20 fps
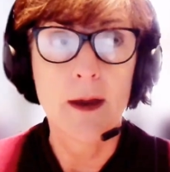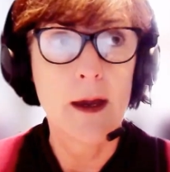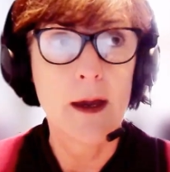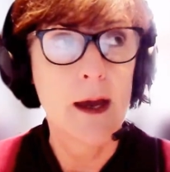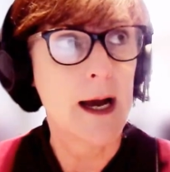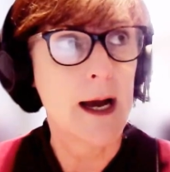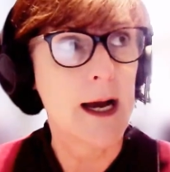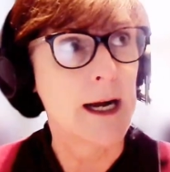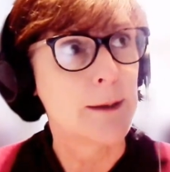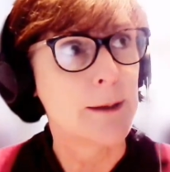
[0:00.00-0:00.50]

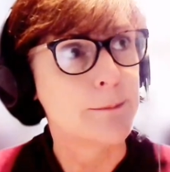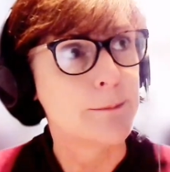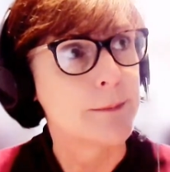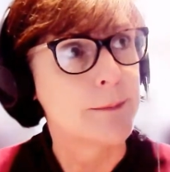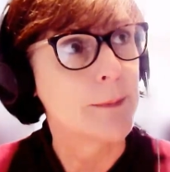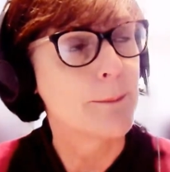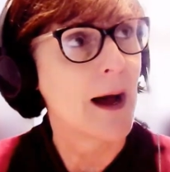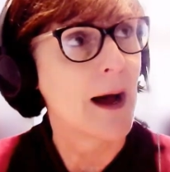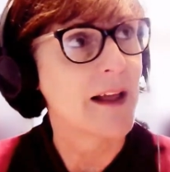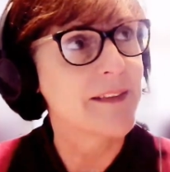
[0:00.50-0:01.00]

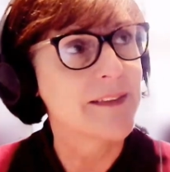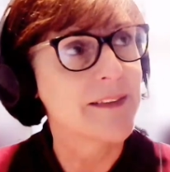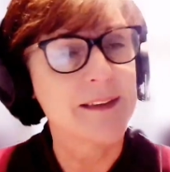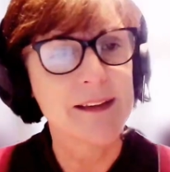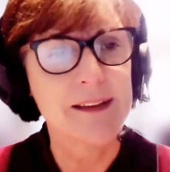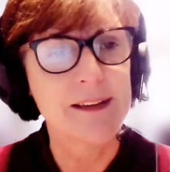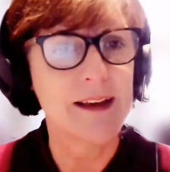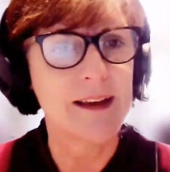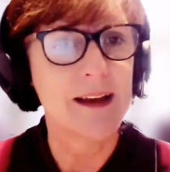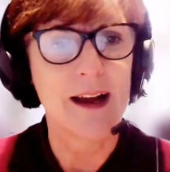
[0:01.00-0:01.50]
But
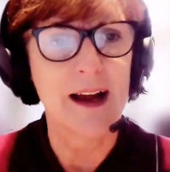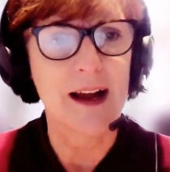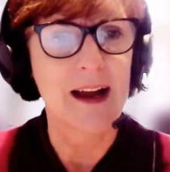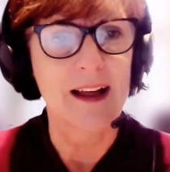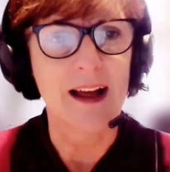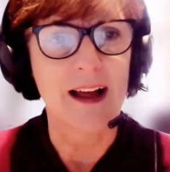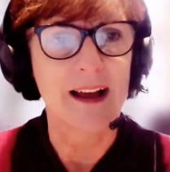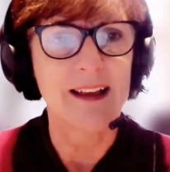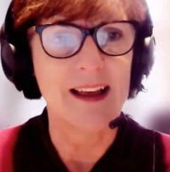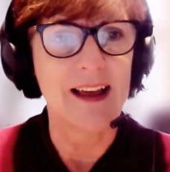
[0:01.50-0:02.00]

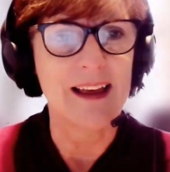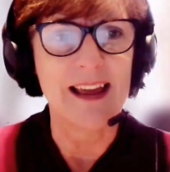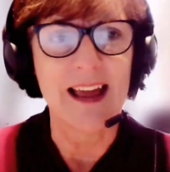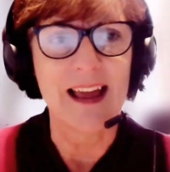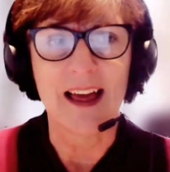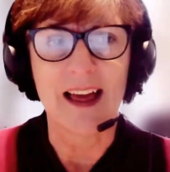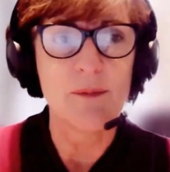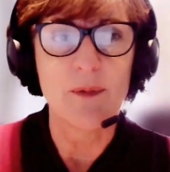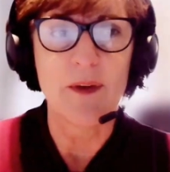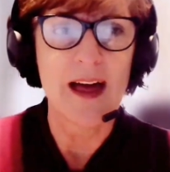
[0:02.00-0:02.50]

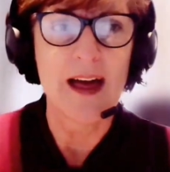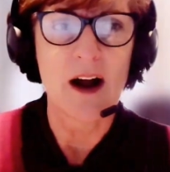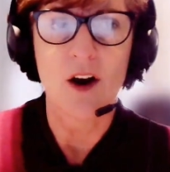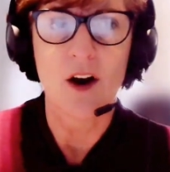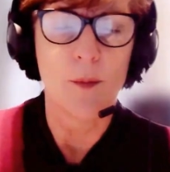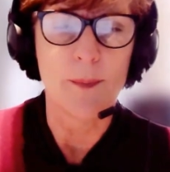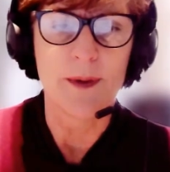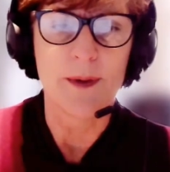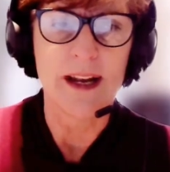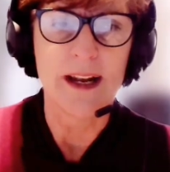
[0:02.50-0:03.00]
I think without a
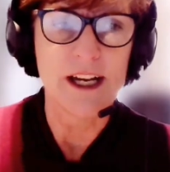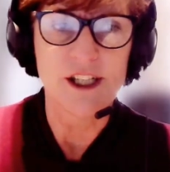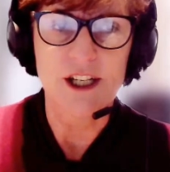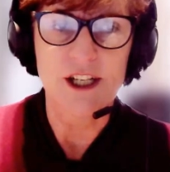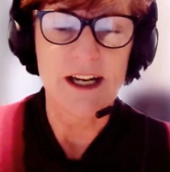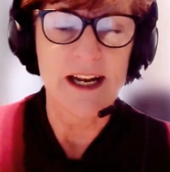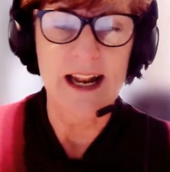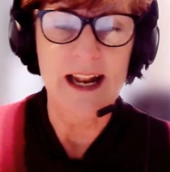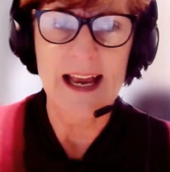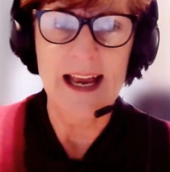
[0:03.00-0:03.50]
combination
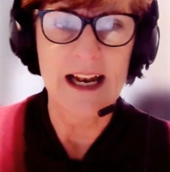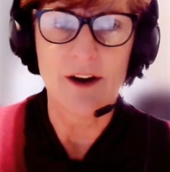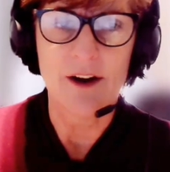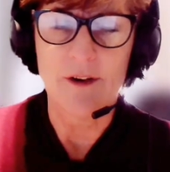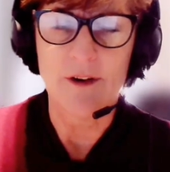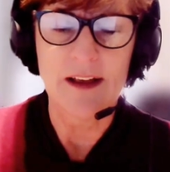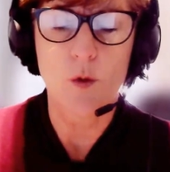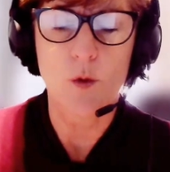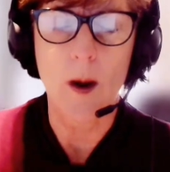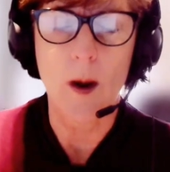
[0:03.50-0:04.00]
inhaler,
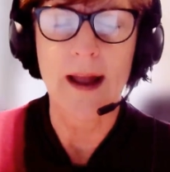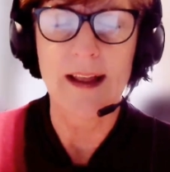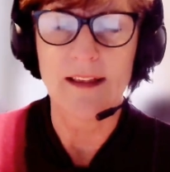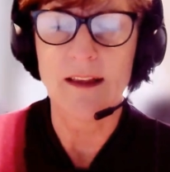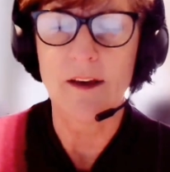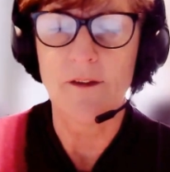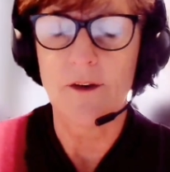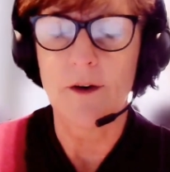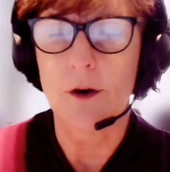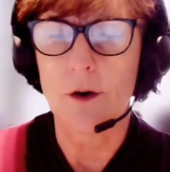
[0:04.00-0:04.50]
it's quite
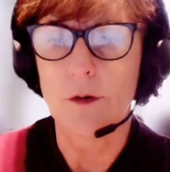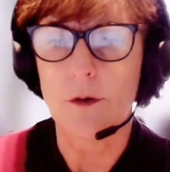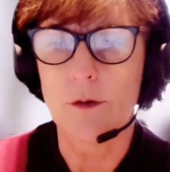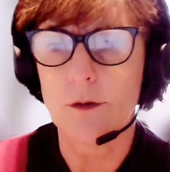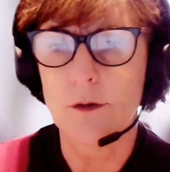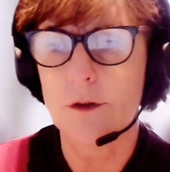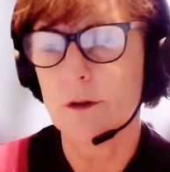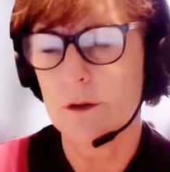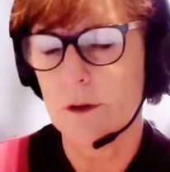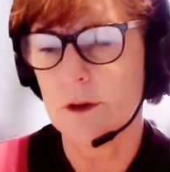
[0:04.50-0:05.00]

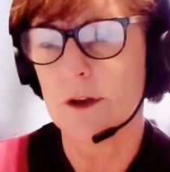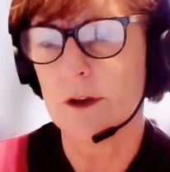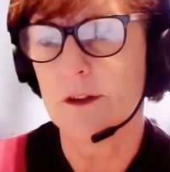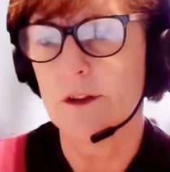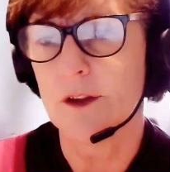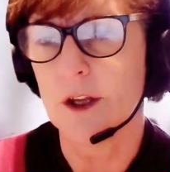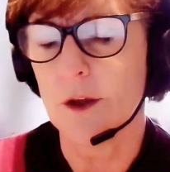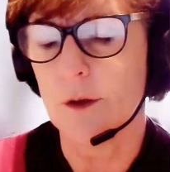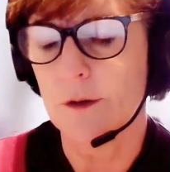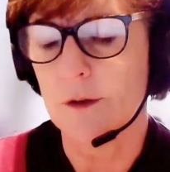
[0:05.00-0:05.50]
difficult
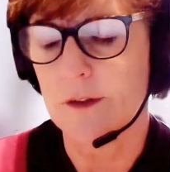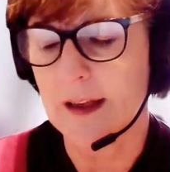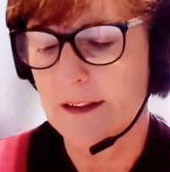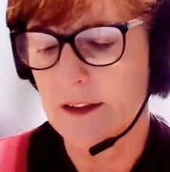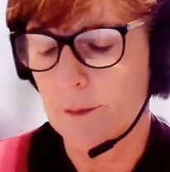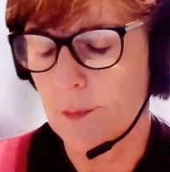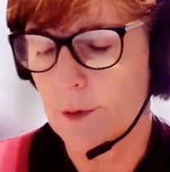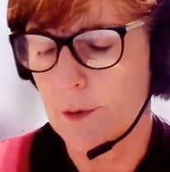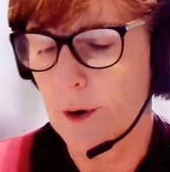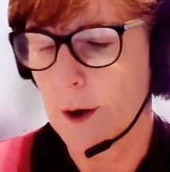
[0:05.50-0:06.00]
to use
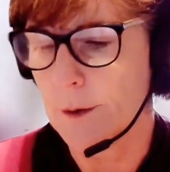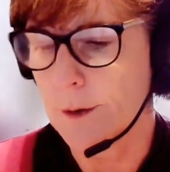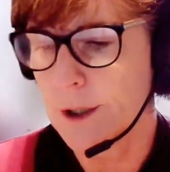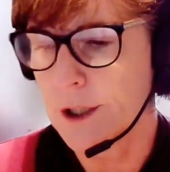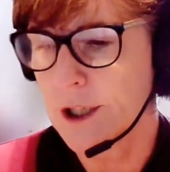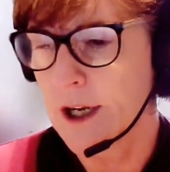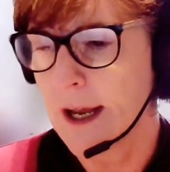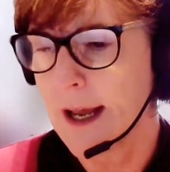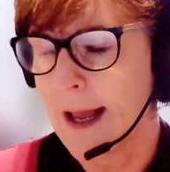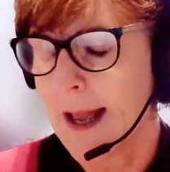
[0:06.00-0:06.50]
that
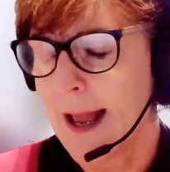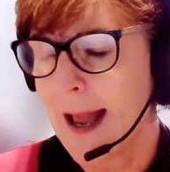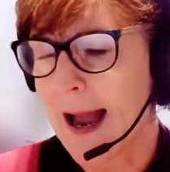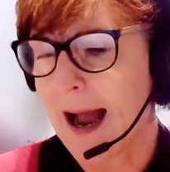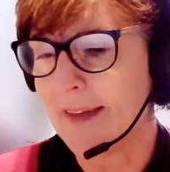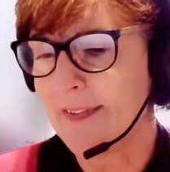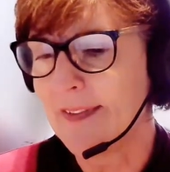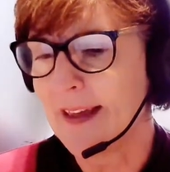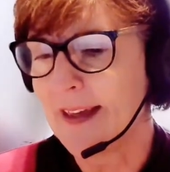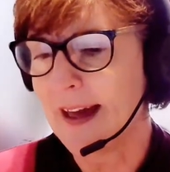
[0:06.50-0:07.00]
approach.
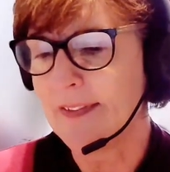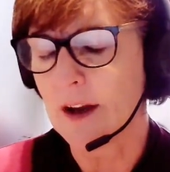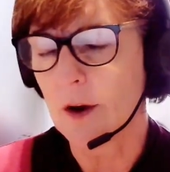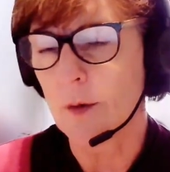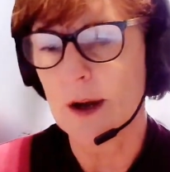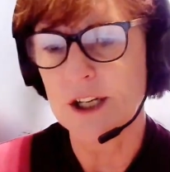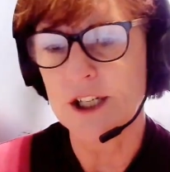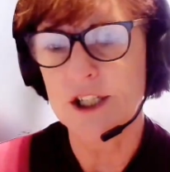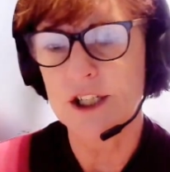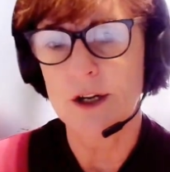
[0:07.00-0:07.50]
And then the
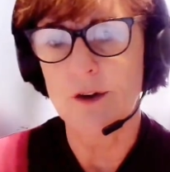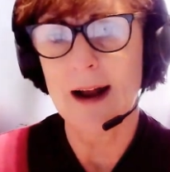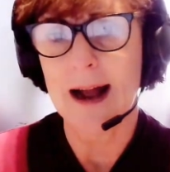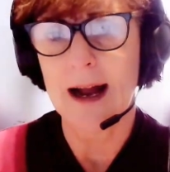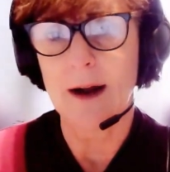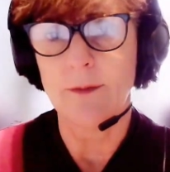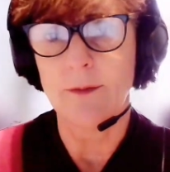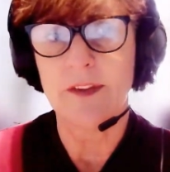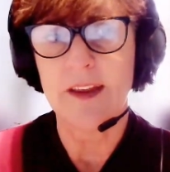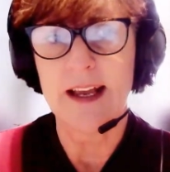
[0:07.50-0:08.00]
question
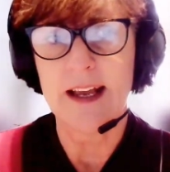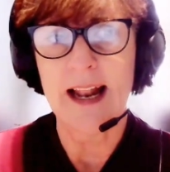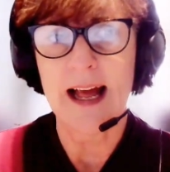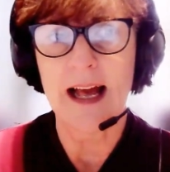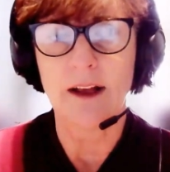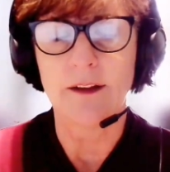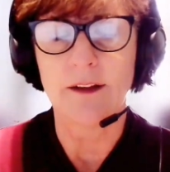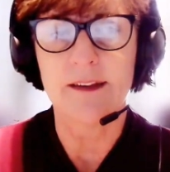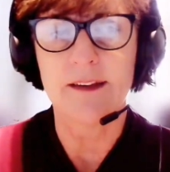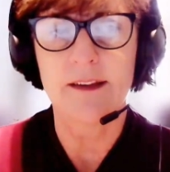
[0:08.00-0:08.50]
around the
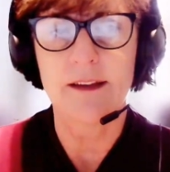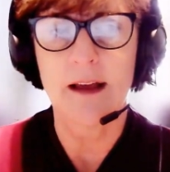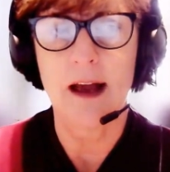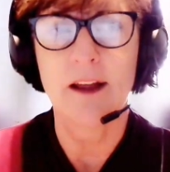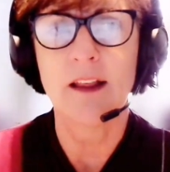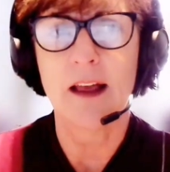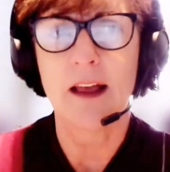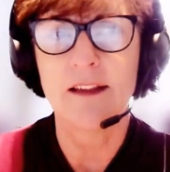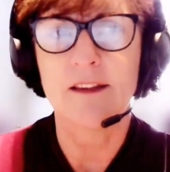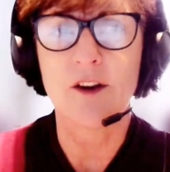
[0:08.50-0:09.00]
inhaled,
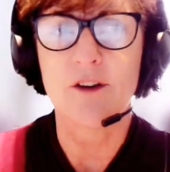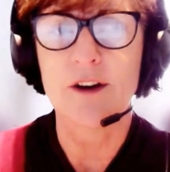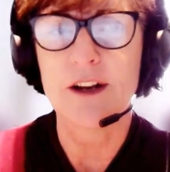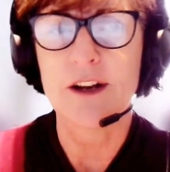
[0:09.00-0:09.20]
and